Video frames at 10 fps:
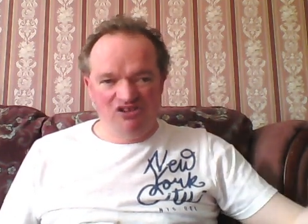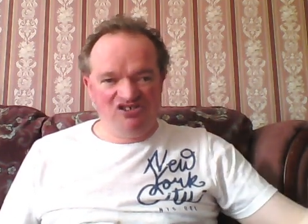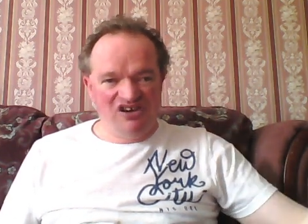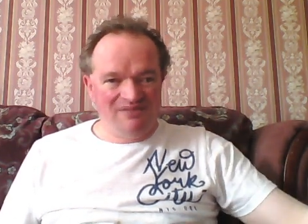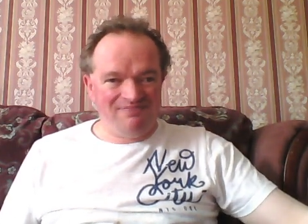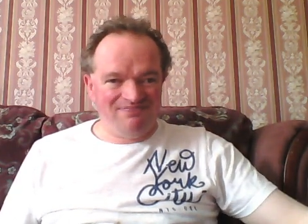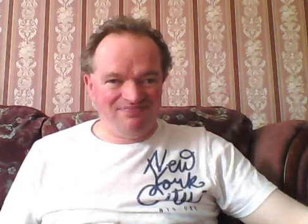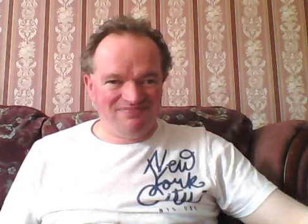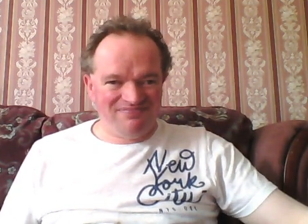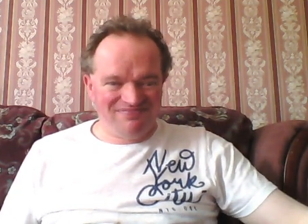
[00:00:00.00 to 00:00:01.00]
chat.
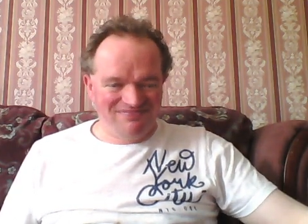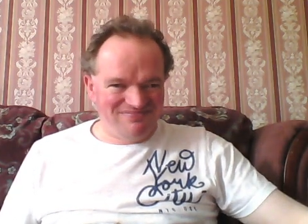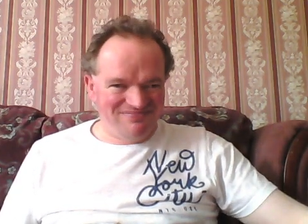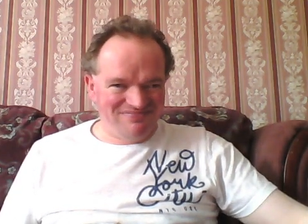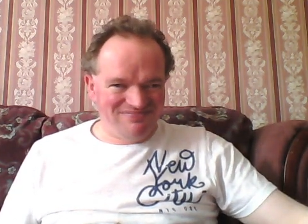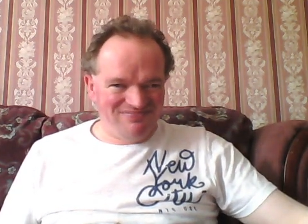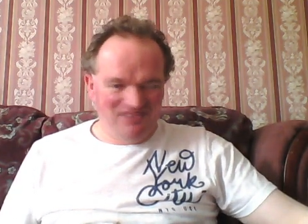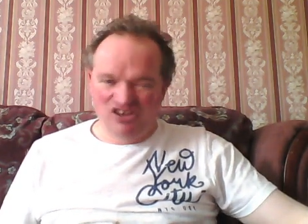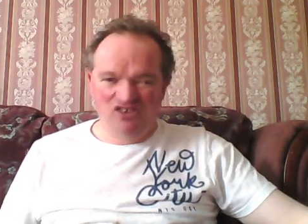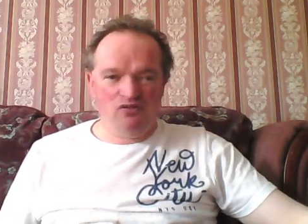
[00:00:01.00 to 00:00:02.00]

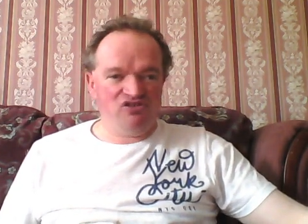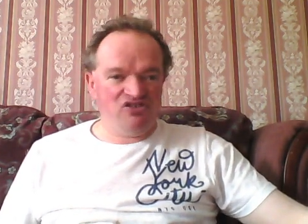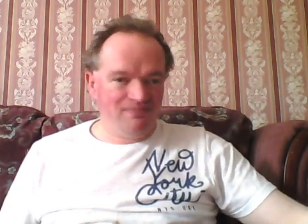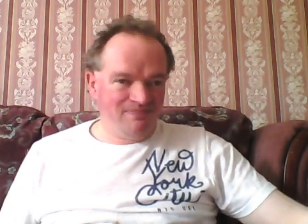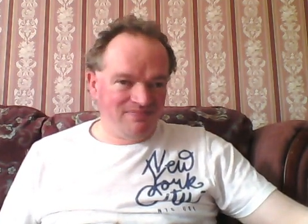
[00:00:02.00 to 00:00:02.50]
Thank you for watching.